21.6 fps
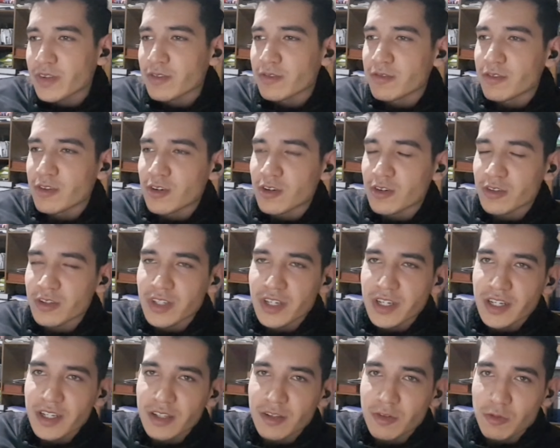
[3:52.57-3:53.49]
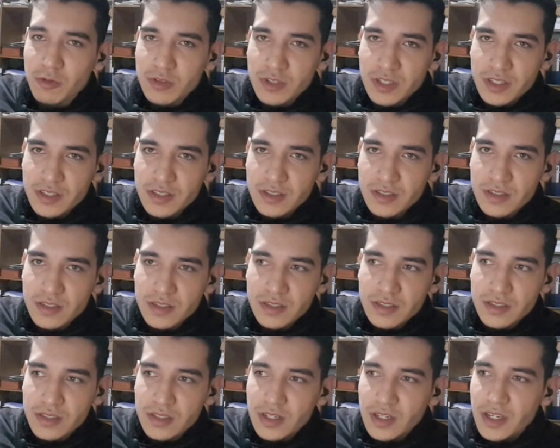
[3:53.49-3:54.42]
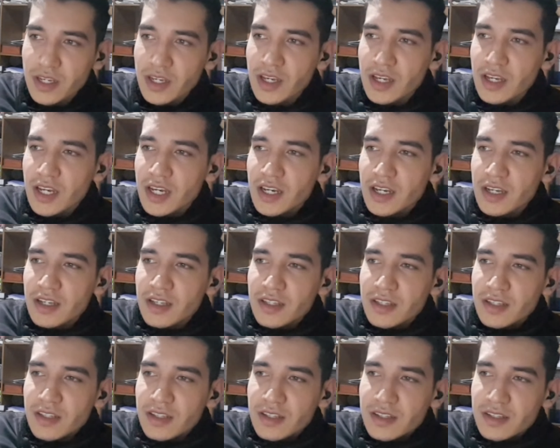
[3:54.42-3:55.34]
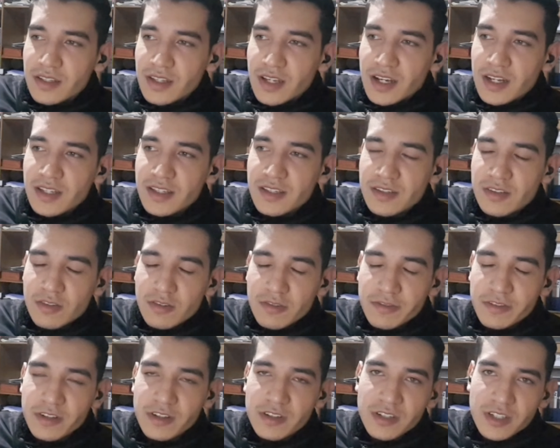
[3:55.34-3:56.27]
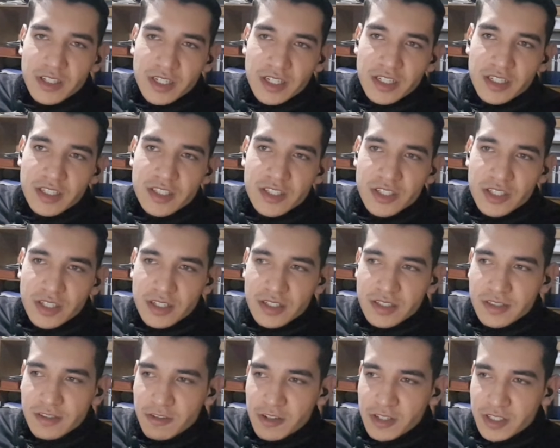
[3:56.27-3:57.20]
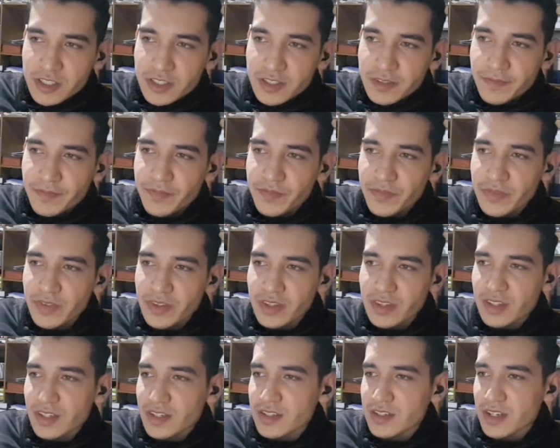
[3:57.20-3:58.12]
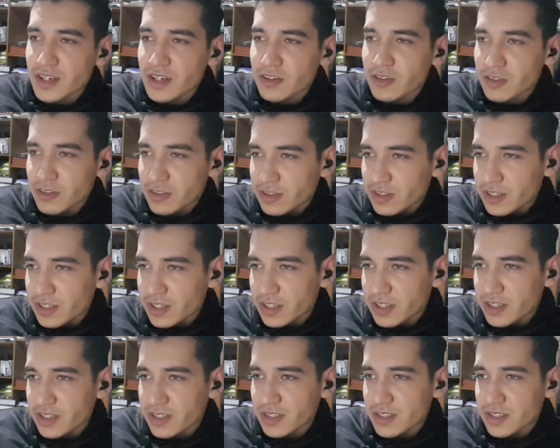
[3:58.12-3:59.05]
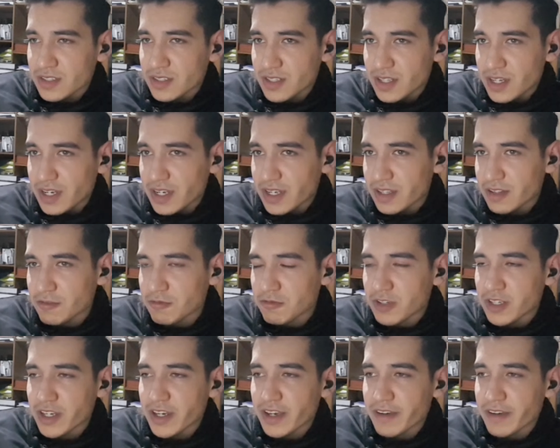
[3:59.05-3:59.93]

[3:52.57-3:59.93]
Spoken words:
for the losses that suffer each stretch. The second is that we